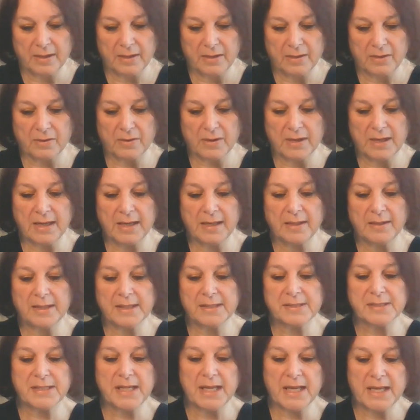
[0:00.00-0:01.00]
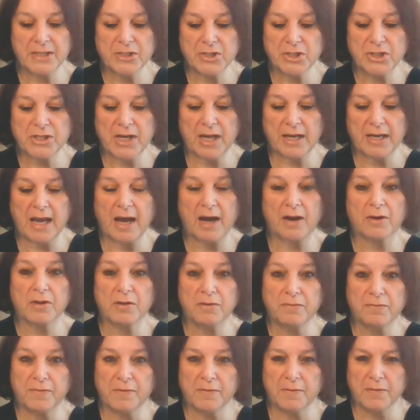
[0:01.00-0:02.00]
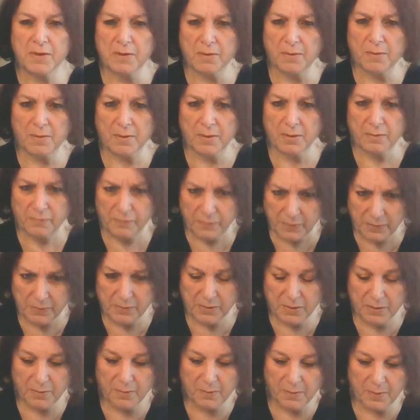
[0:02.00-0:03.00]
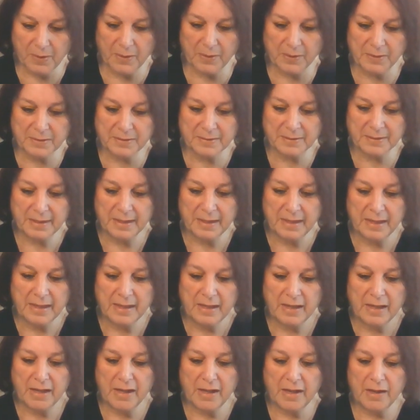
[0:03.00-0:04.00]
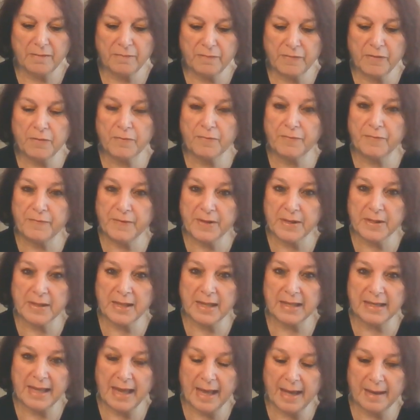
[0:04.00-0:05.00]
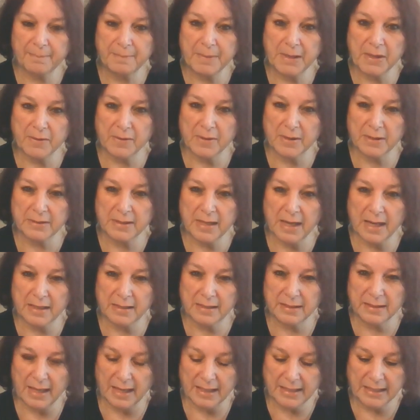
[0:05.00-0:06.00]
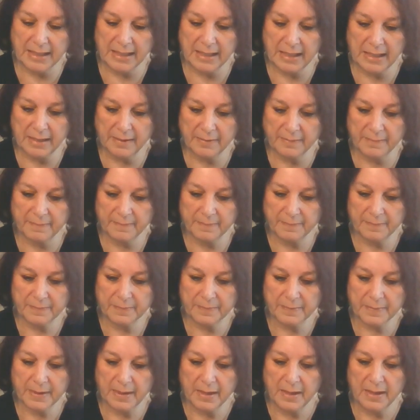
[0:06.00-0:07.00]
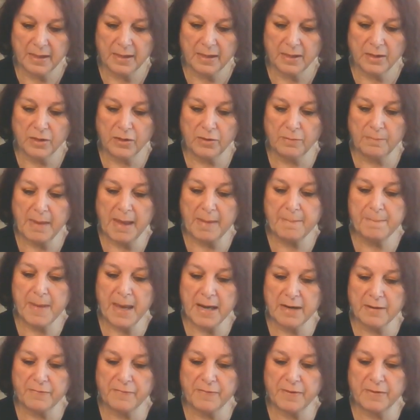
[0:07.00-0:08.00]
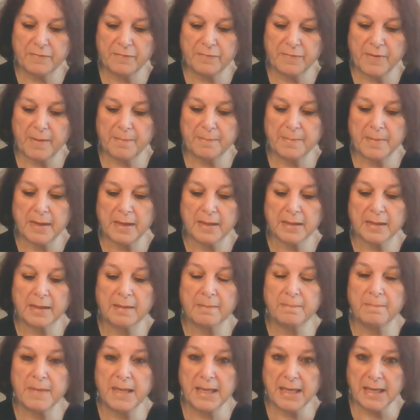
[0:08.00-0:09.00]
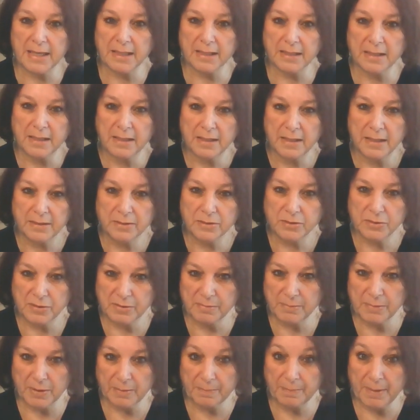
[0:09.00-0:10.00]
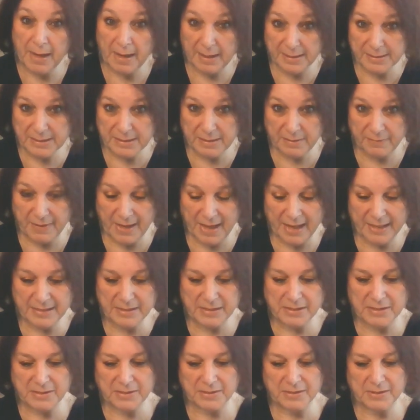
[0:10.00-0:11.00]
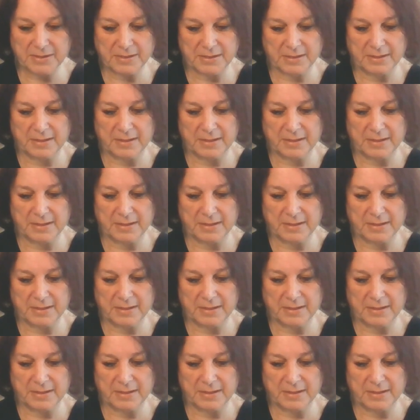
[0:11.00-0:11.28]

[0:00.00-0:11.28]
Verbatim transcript: Your healing is hinged on how you view your world. If you feel unhappy or unlucky, you may benefit from committing to a more positive attitude.